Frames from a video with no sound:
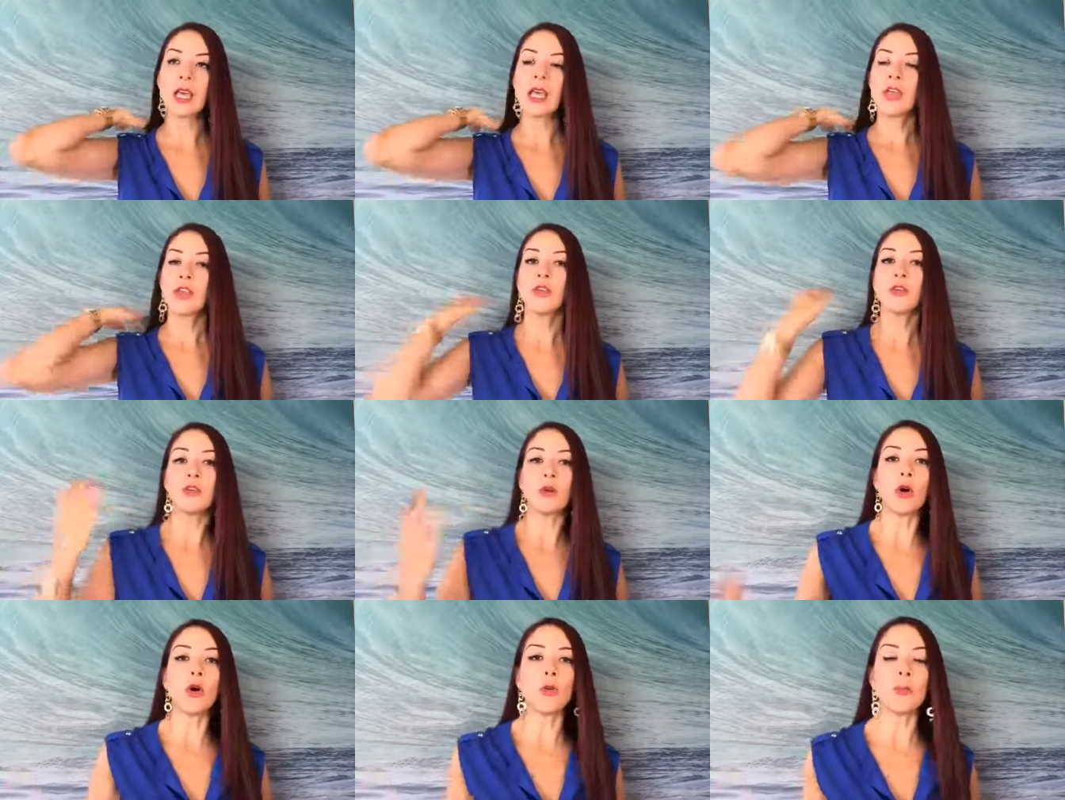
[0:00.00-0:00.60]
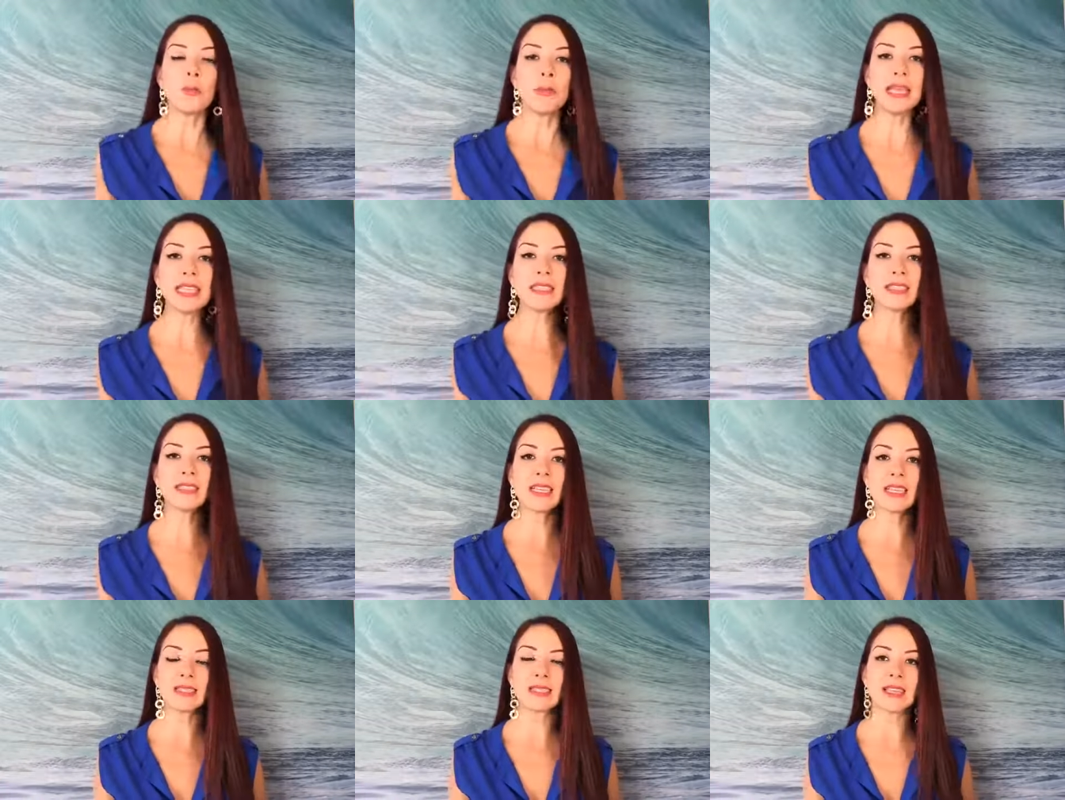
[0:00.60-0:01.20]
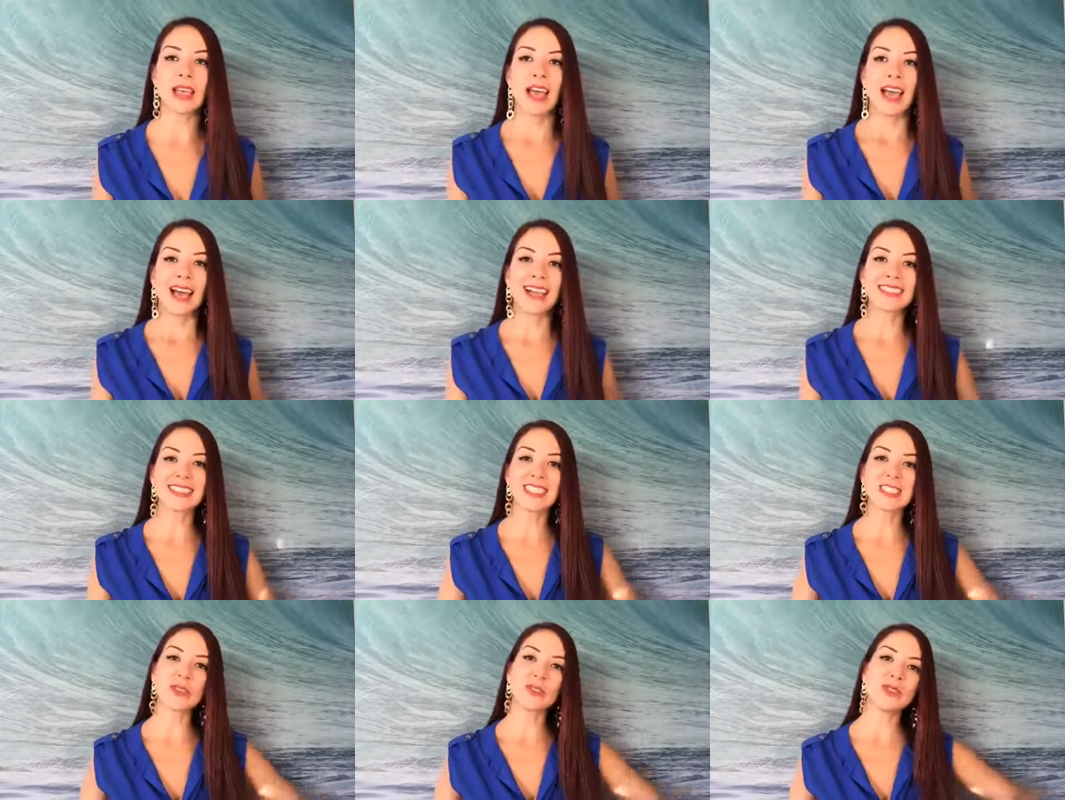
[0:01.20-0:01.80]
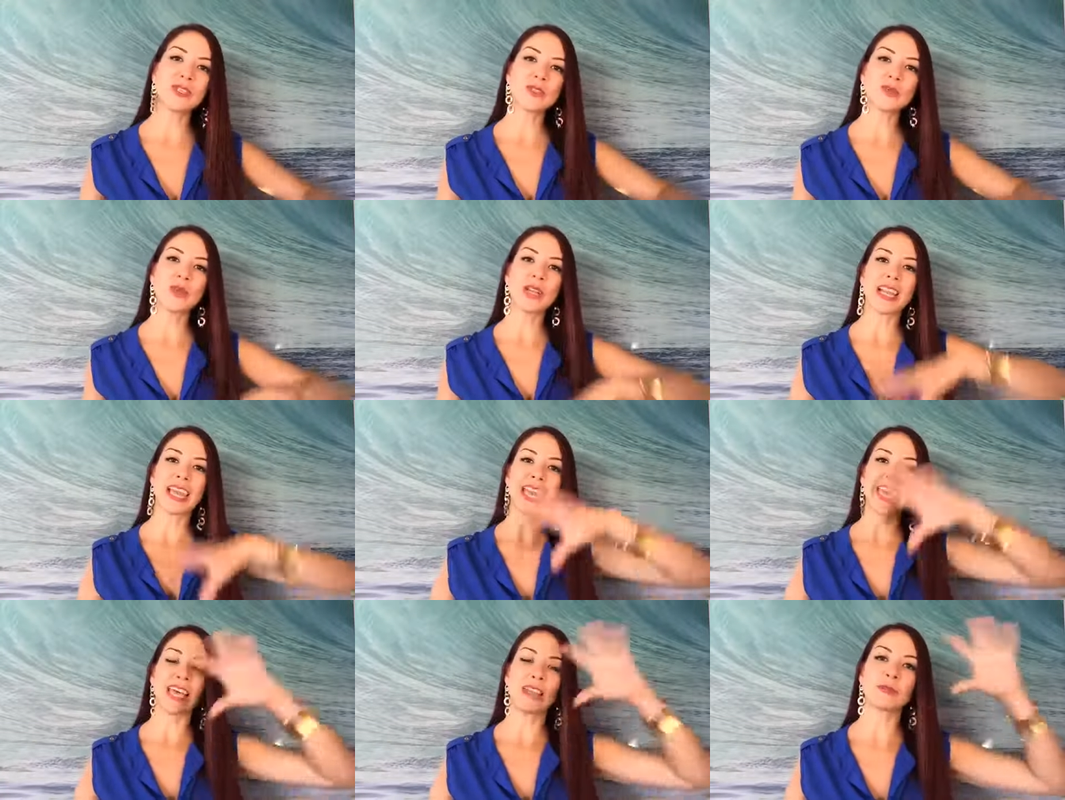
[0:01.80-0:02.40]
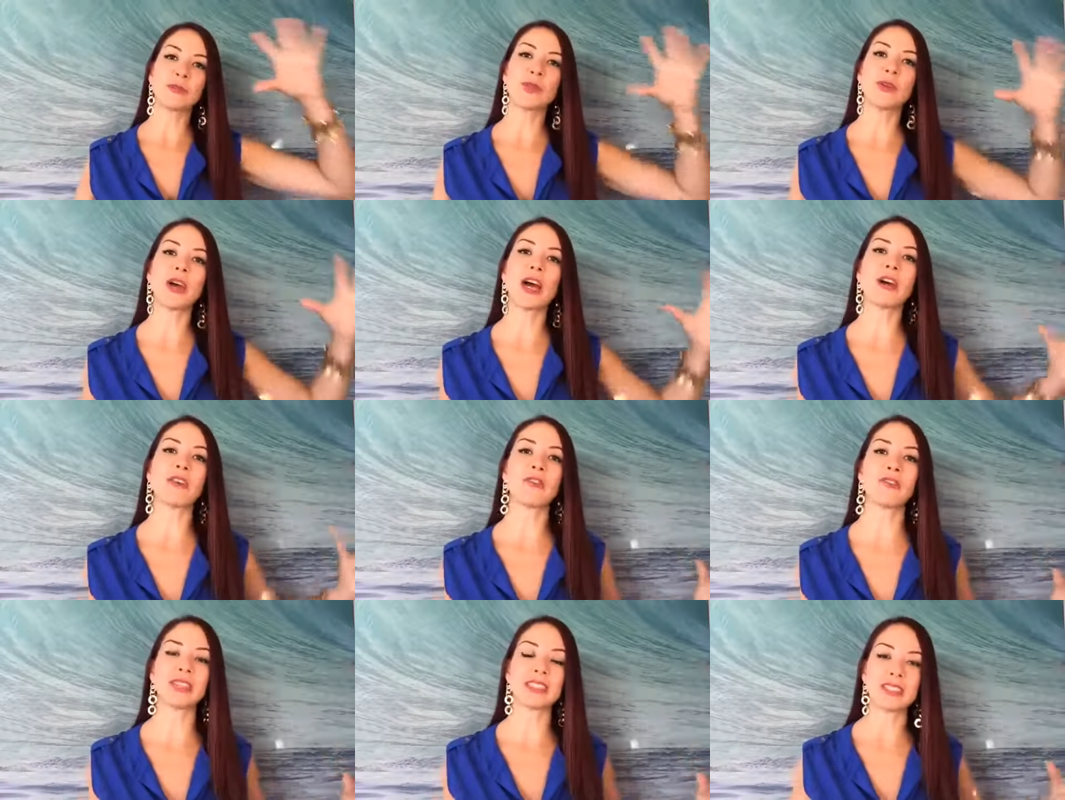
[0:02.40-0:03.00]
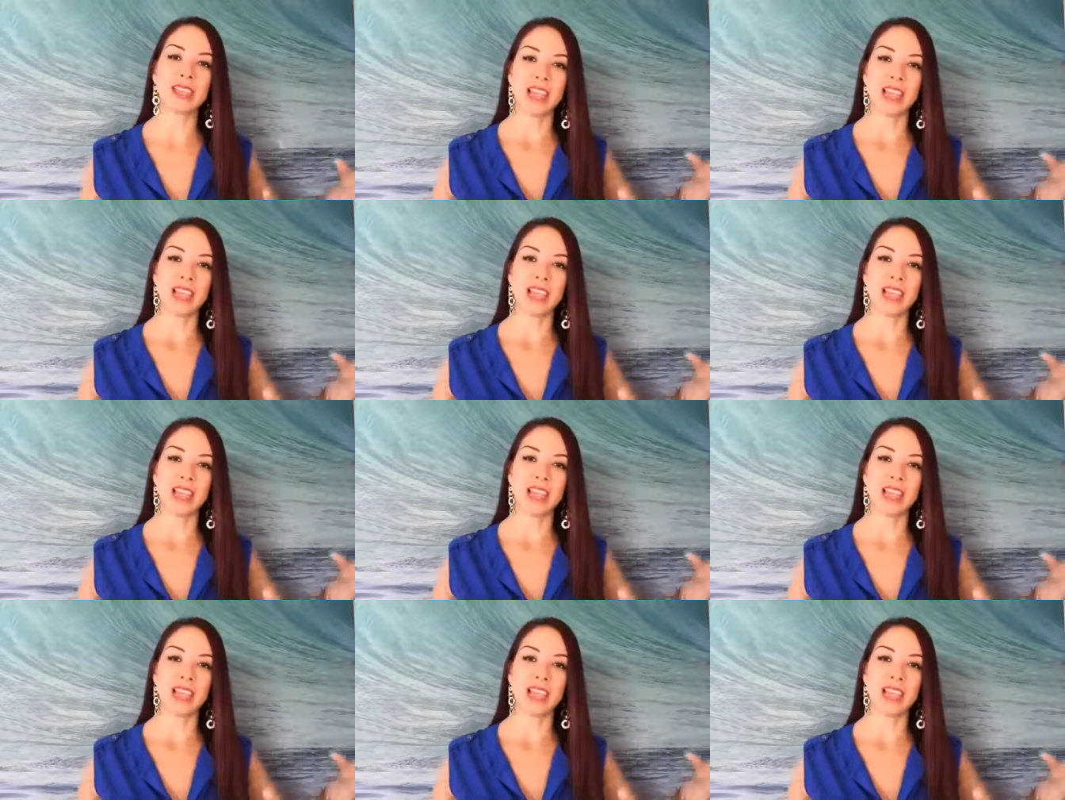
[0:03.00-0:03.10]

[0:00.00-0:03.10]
your own business, accessories will help your outfit